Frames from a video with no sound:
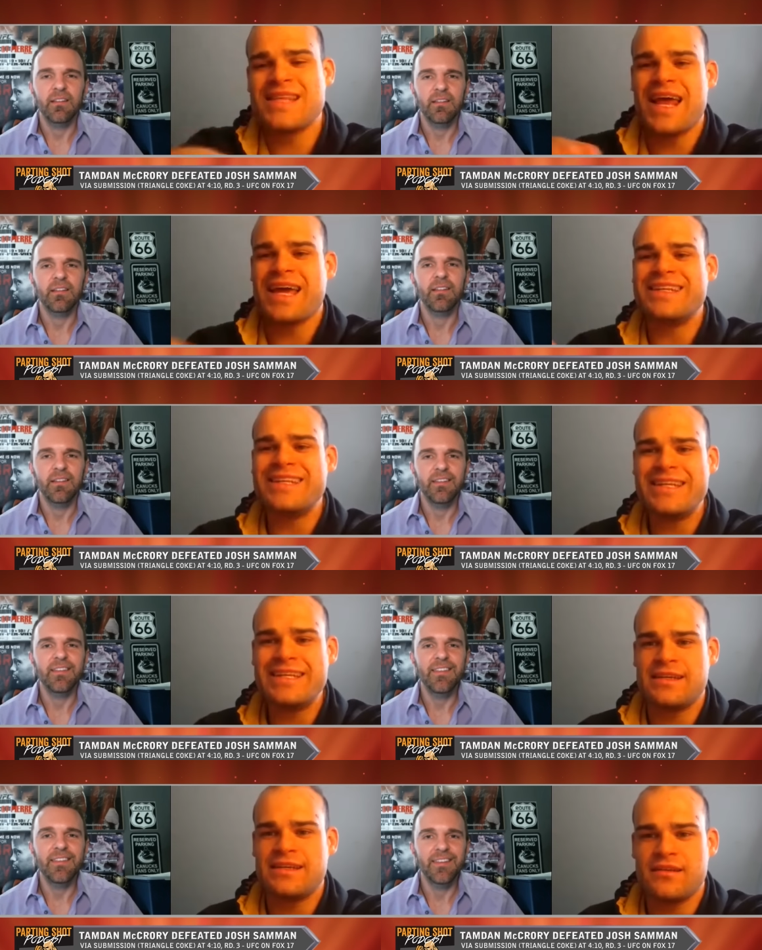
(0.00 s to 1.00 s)
Speaker 1: that I
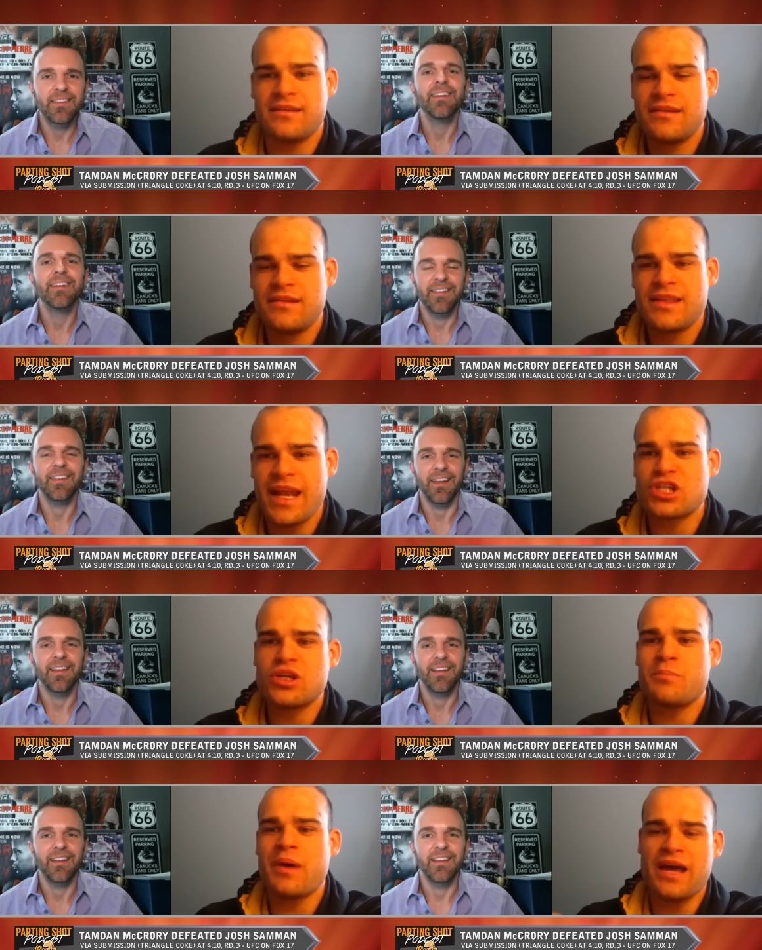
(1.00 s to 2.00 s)
need that I
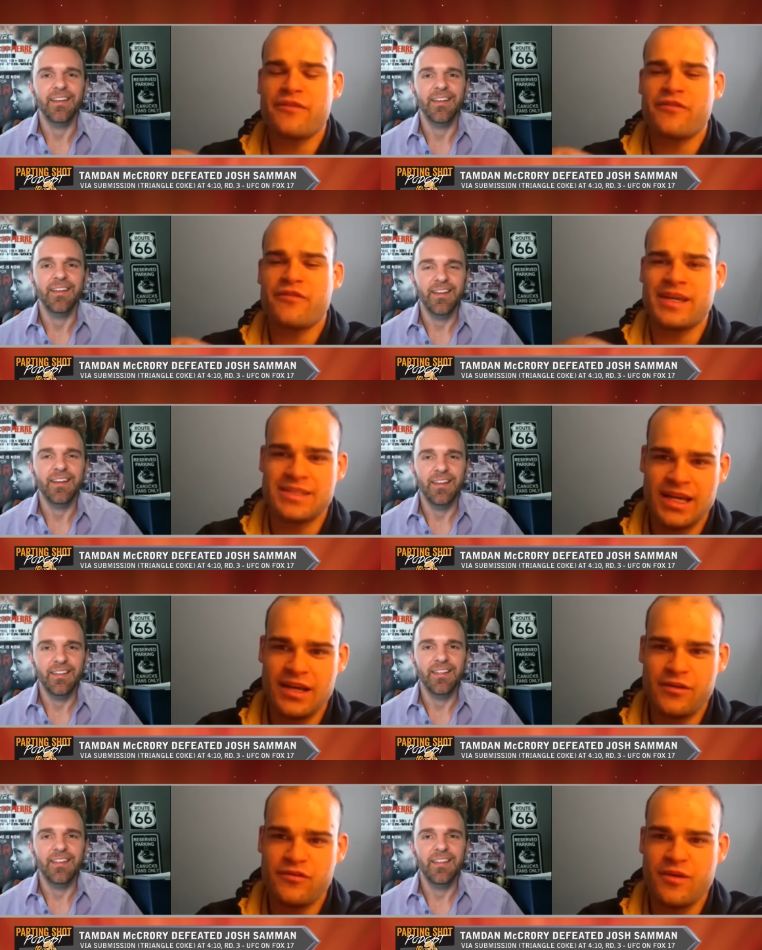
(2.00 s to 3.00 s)
should buy for
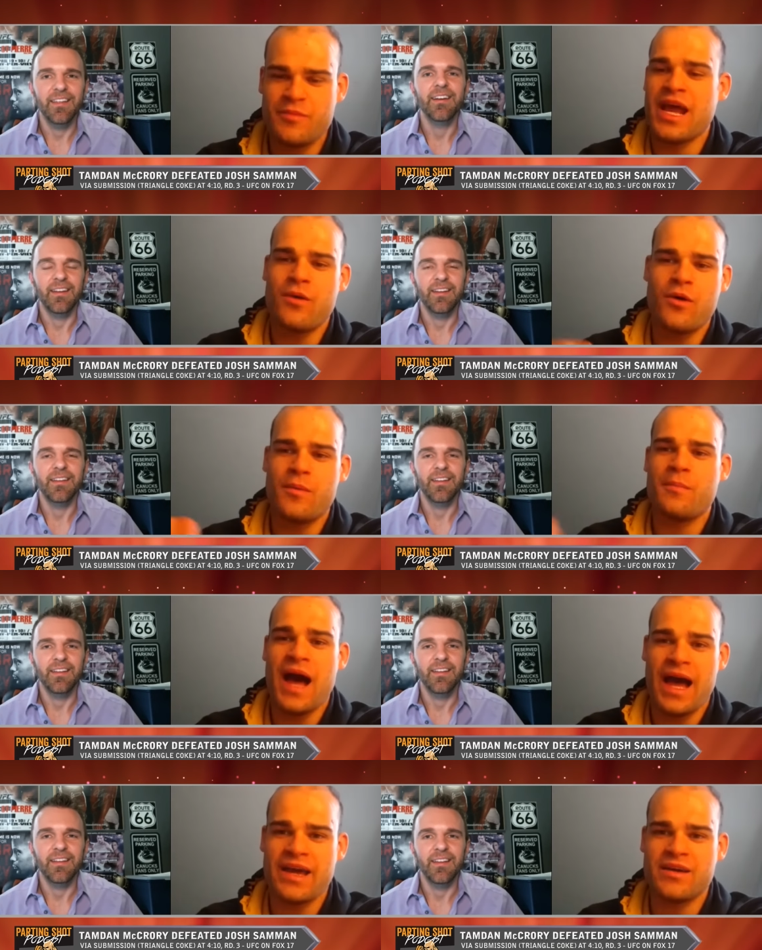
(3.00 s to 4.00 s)
myself, but I won't
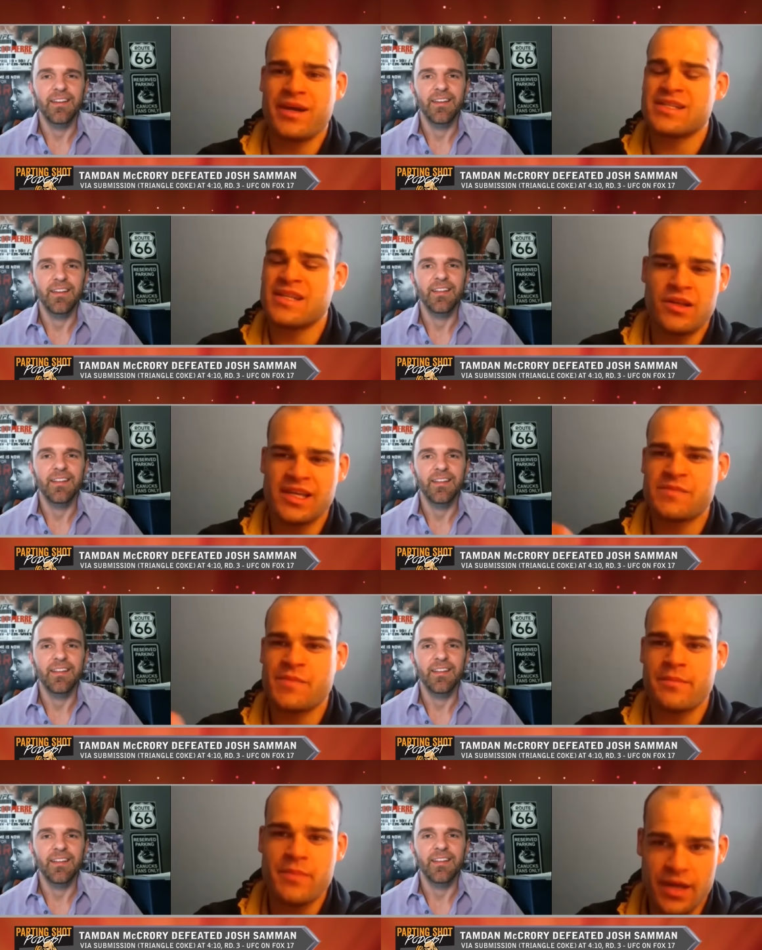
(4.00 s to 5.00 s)
buy them because I don't like
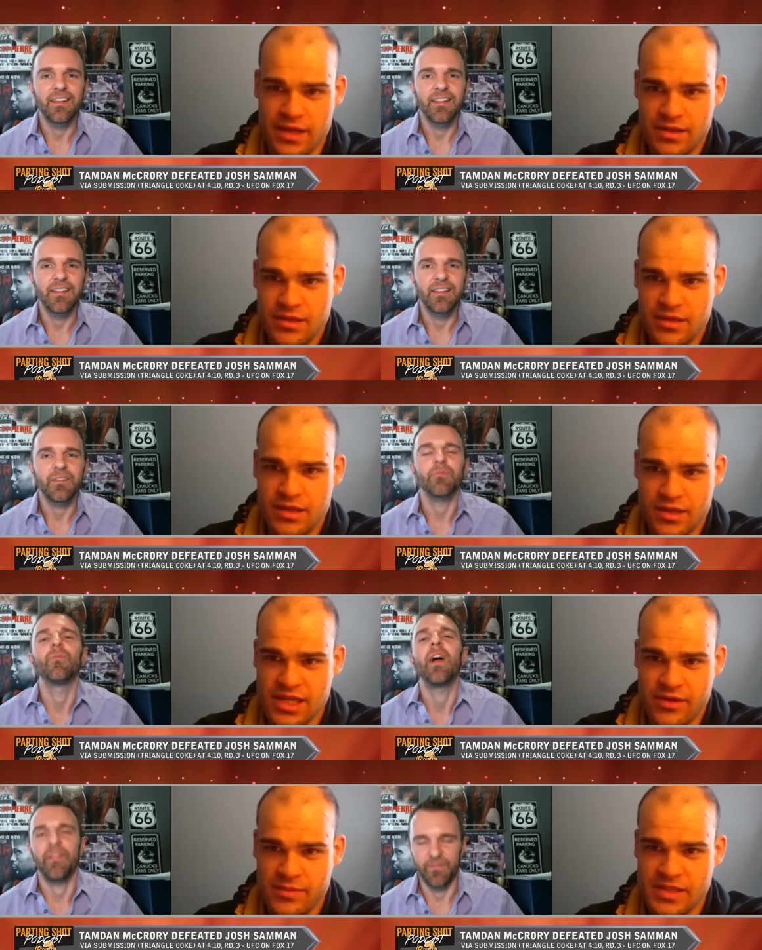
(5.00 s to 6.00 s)
spending money. You
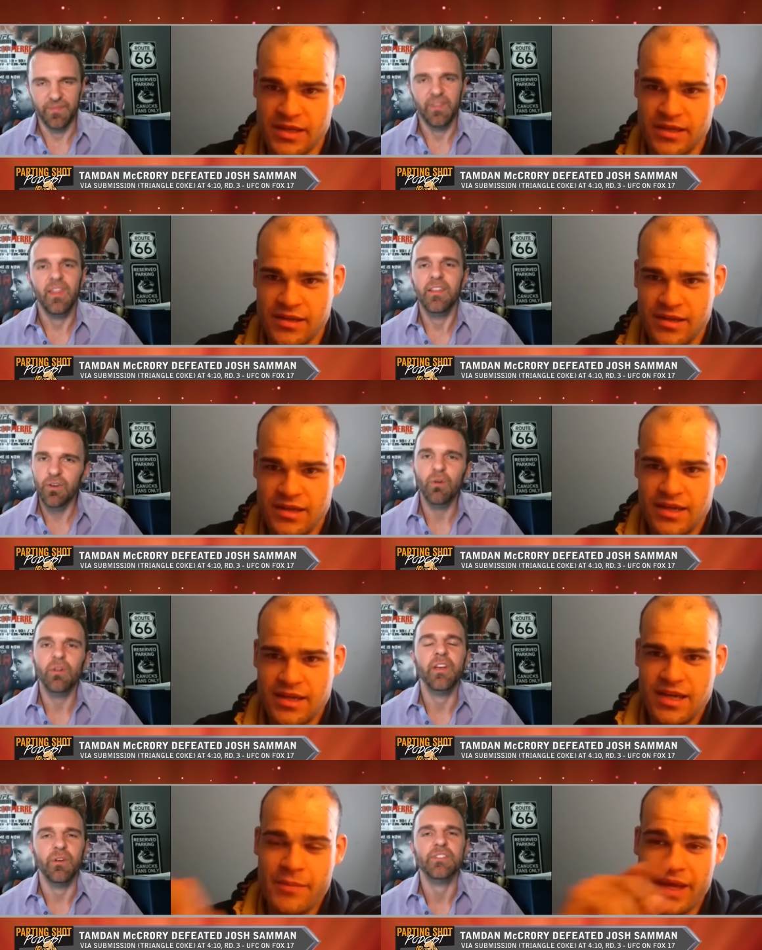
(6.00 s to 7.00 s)
understand what
Speaker 2: I'm saying?
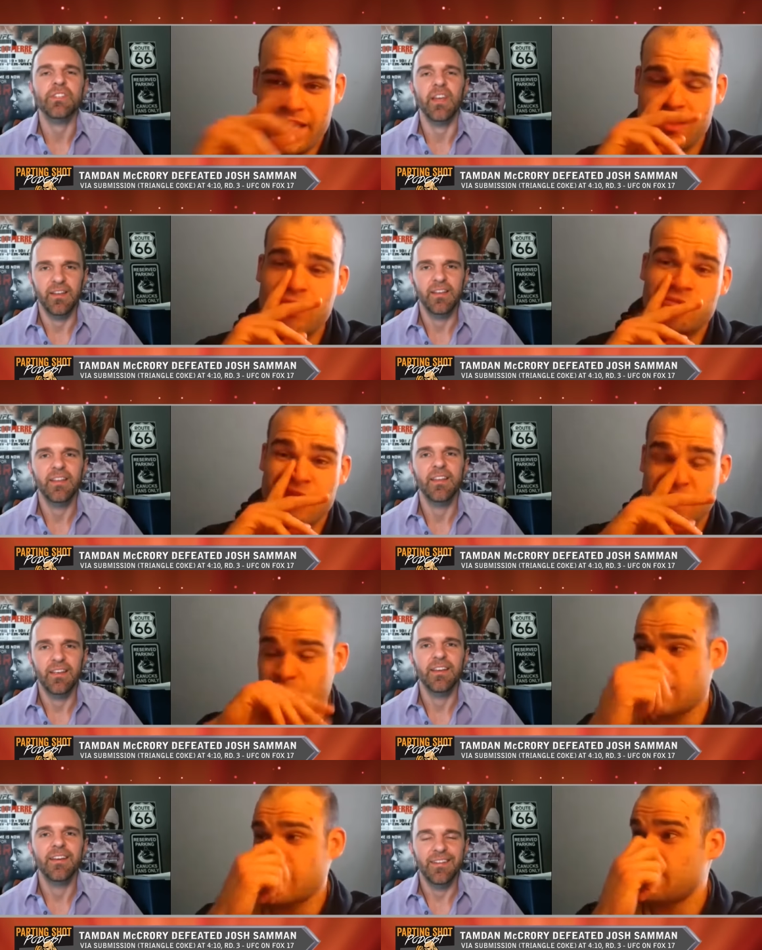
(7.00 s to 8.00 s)
Totally.
Speaker 1: I'm like an old man.
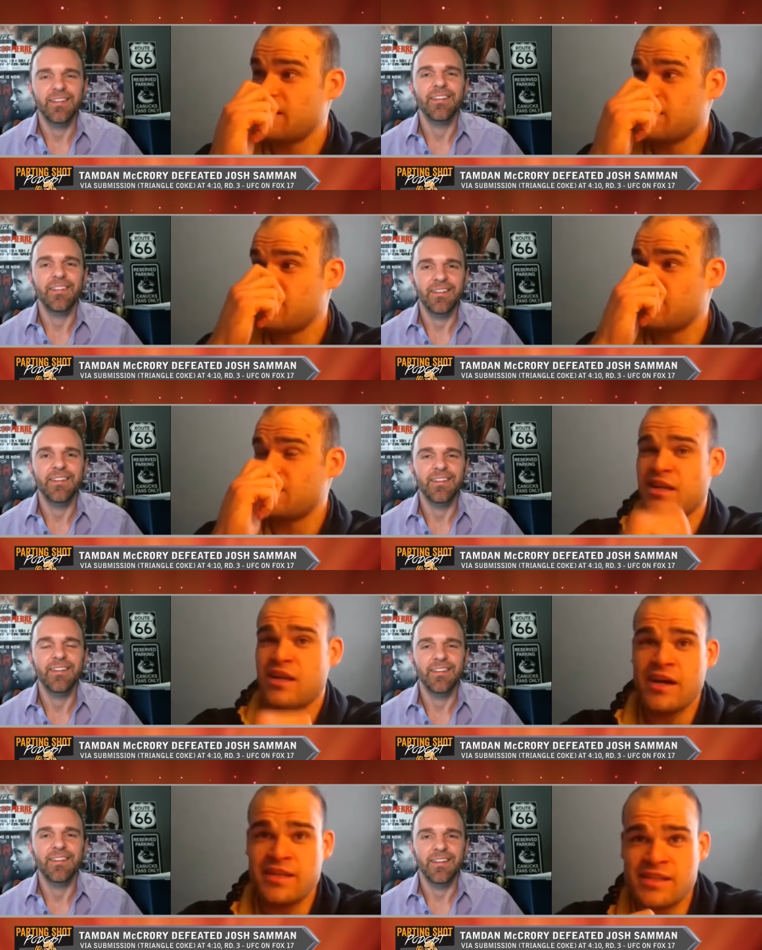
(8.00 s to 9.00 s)
You
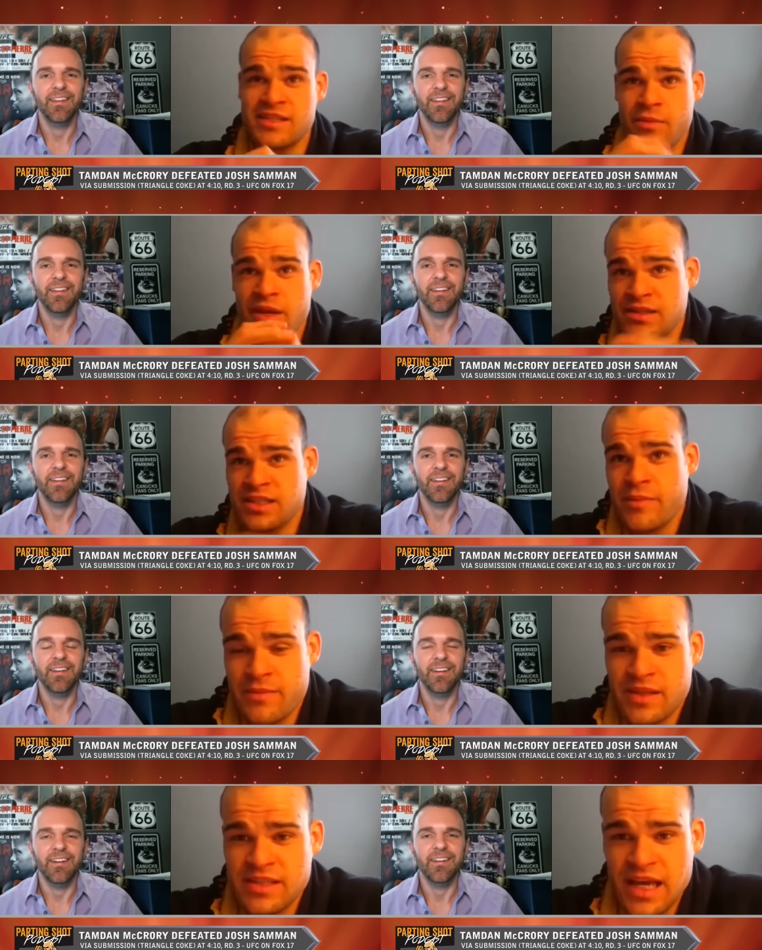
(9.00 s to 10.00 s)
know, I need someone else to
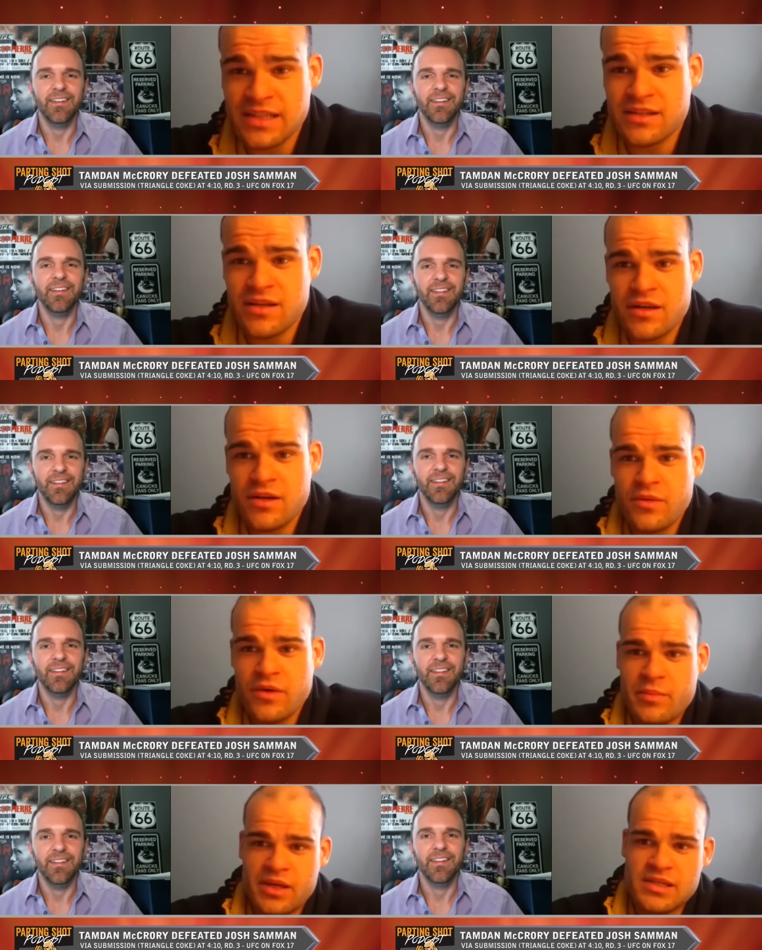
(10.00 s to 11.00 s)
buy me socks and
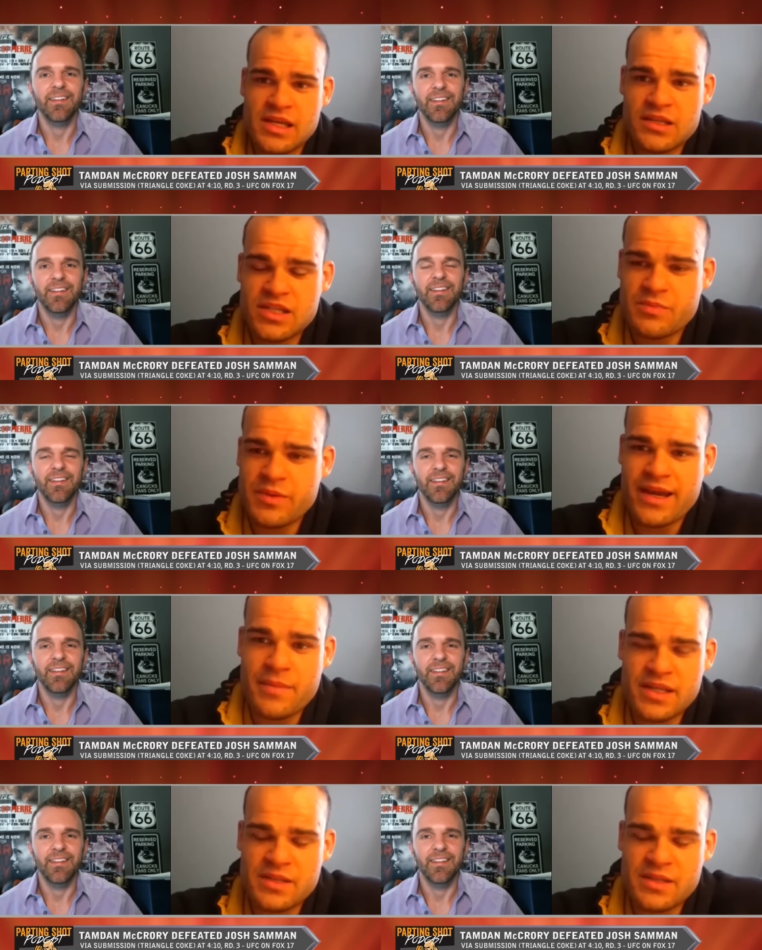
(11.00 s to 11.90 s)
underwear because I'd just be like, I'm